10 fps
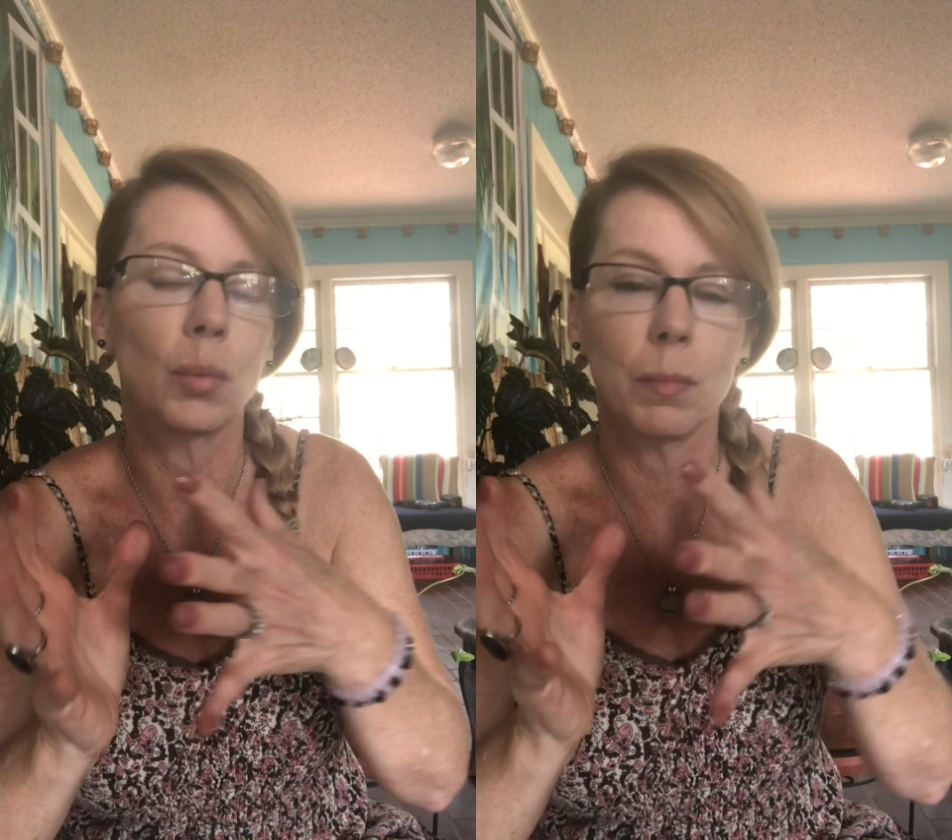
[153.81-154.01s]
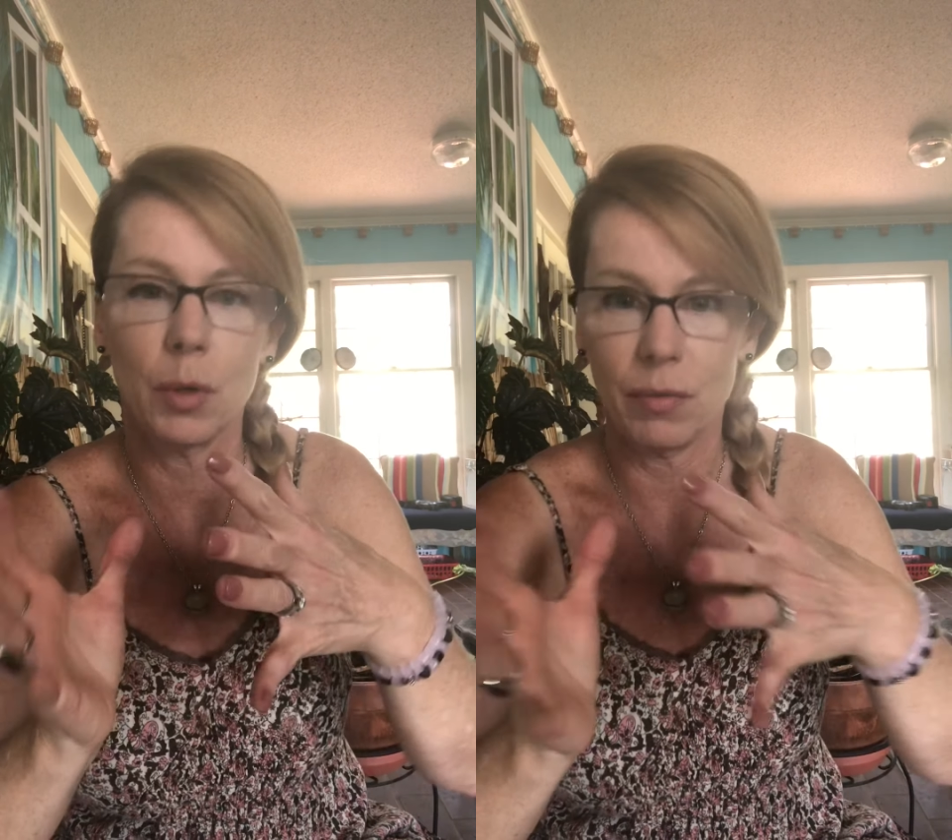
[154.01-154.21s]

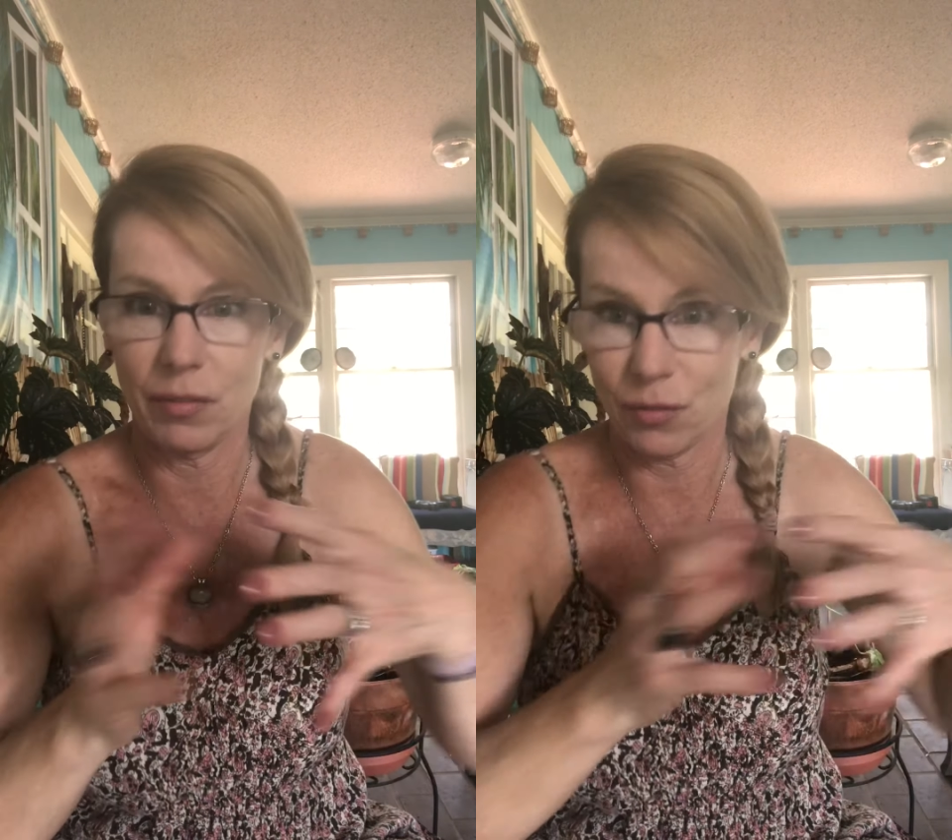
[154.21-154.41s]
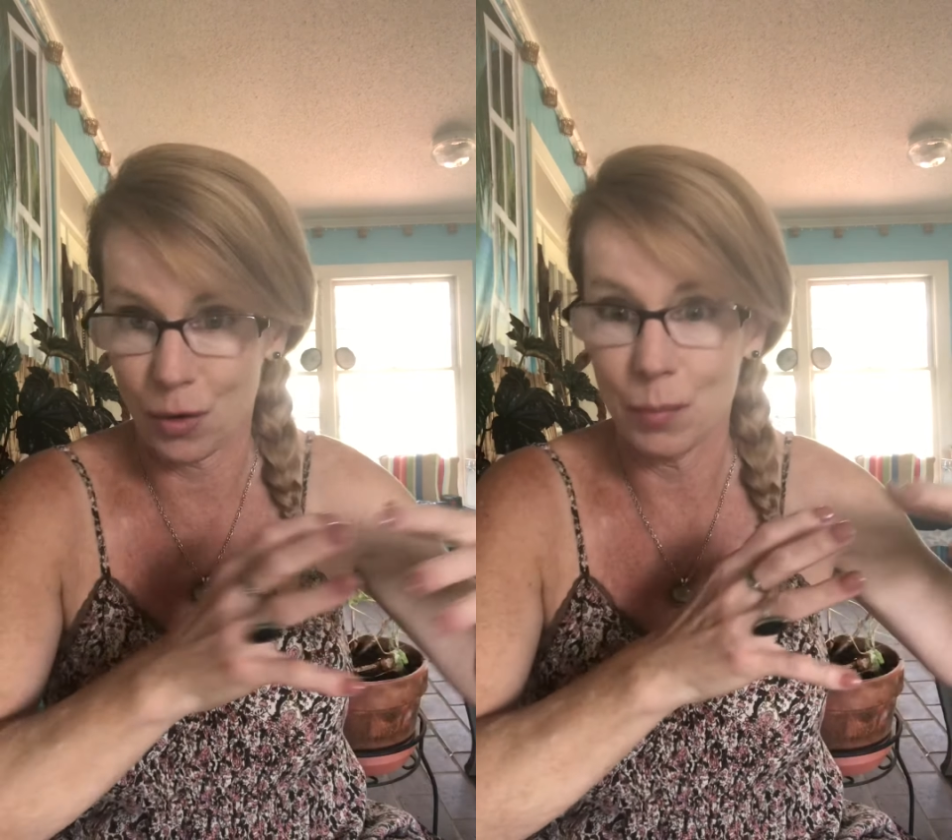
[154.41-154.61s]
We're
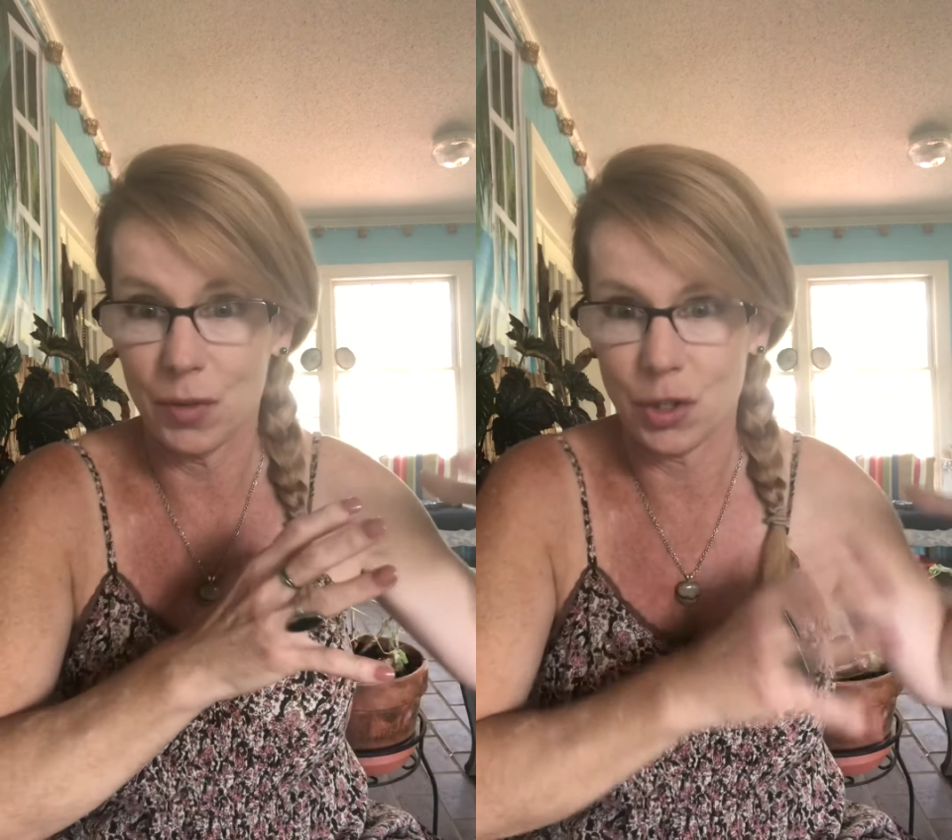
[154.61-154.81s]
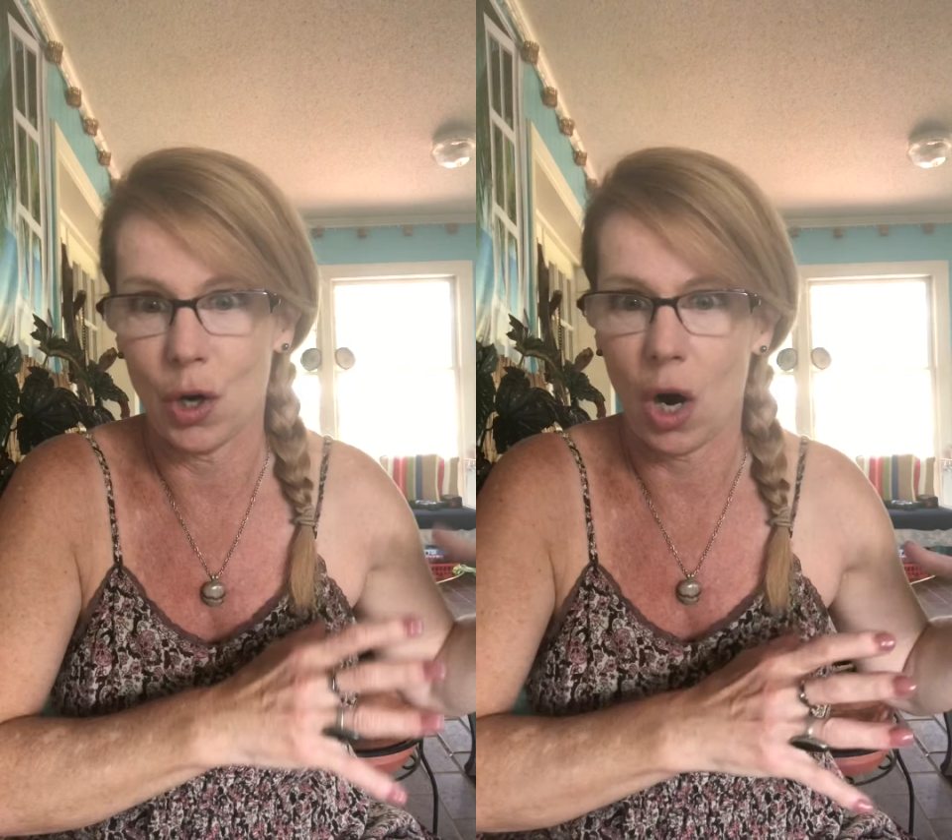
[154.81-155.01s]
moving from
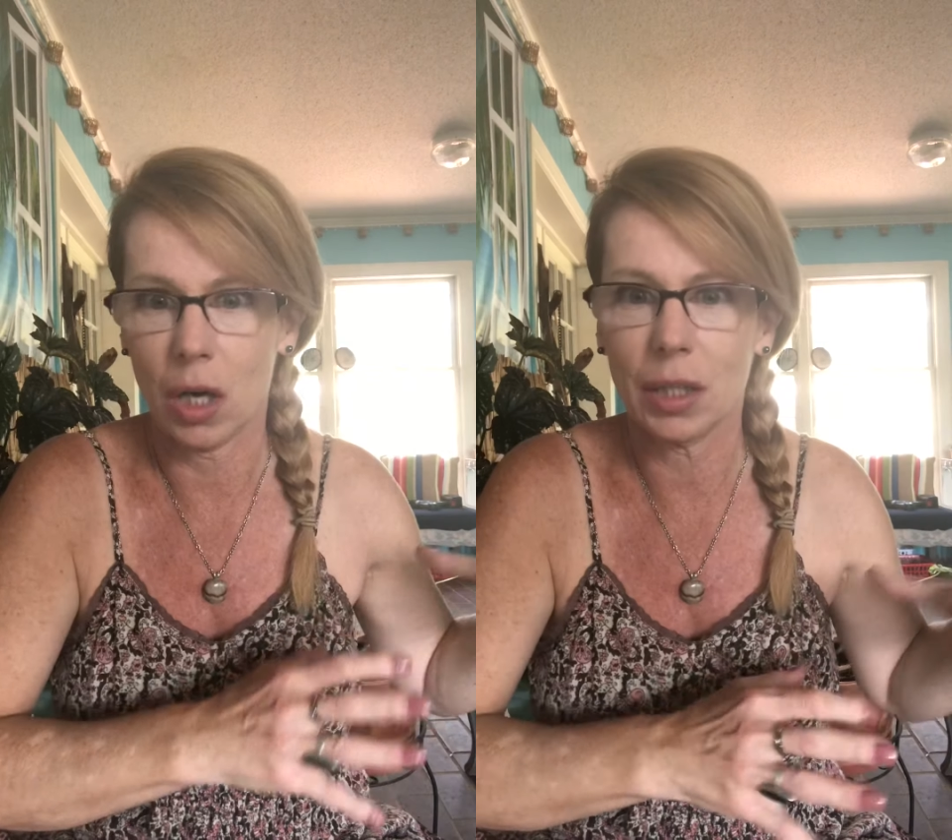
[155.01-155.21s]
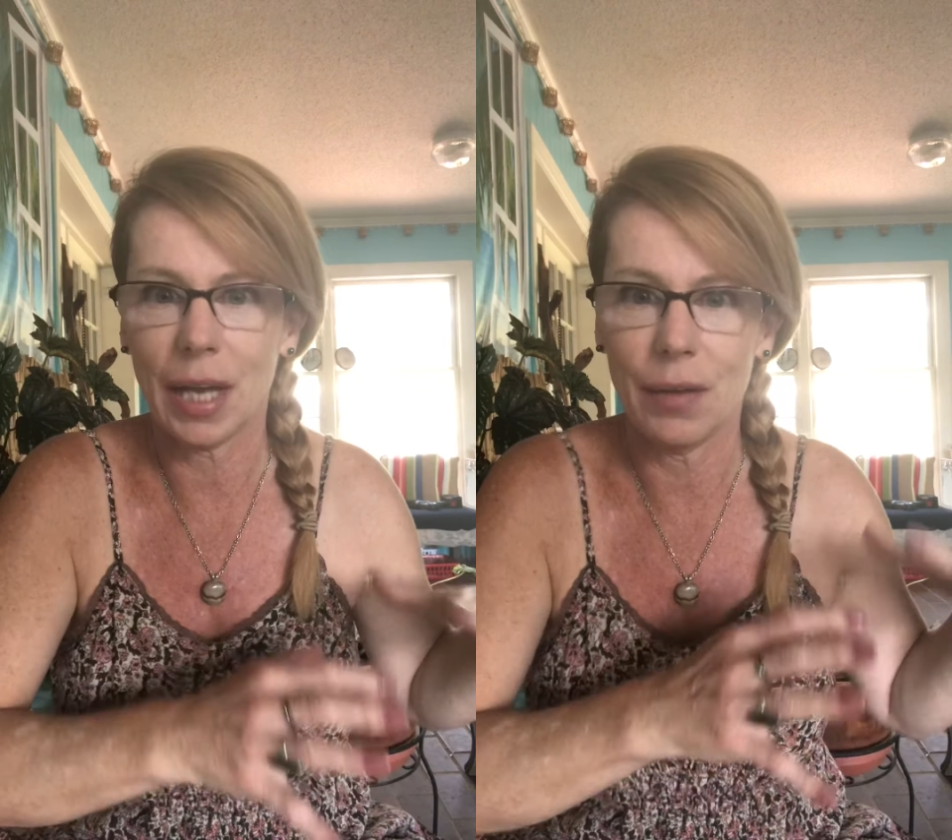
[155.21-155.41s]
the dark